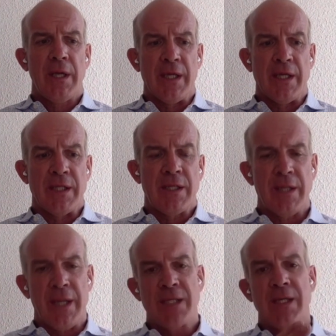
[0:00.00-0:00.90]
is
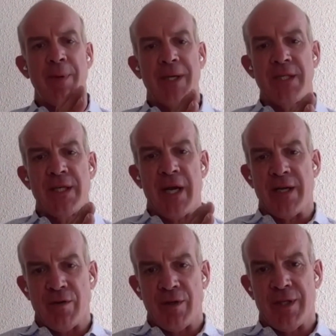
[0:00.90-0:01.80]
the India pit's
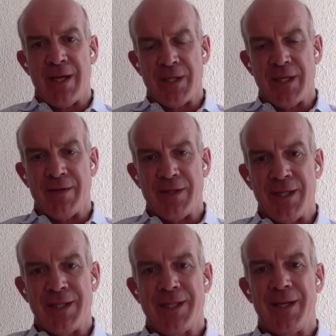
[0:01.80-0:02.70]
900,000
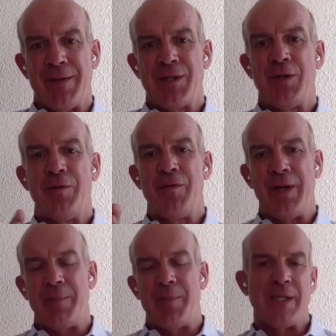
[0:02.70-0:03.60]
ounces, and the two
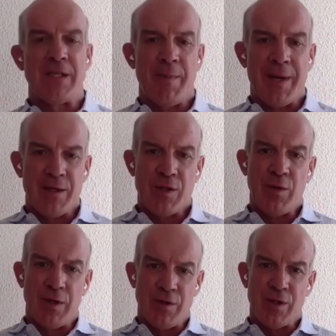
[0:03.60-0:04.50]
feeder pits are about
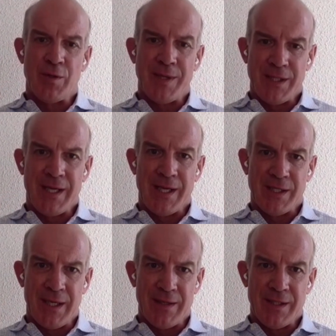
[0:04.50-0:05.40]

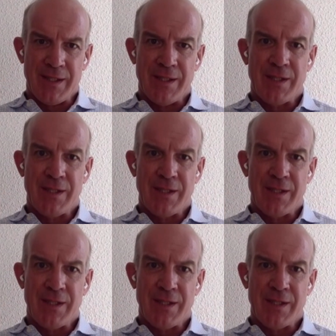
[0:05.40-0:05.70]
220,000 ounces.